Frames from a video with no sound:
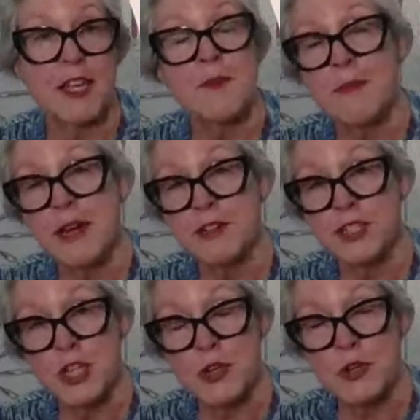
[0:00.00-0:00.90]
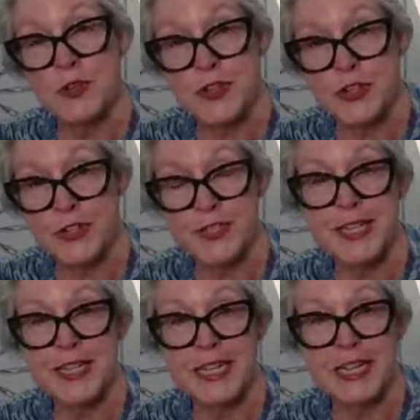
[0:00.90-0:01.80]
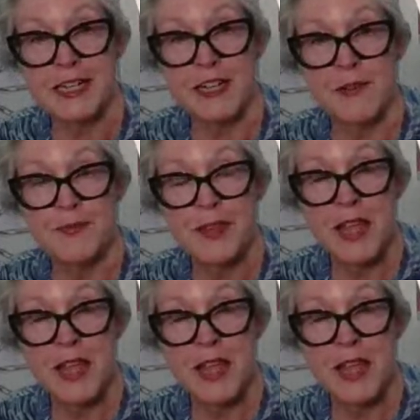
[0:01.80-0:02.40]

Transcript: compared to your jersey needle.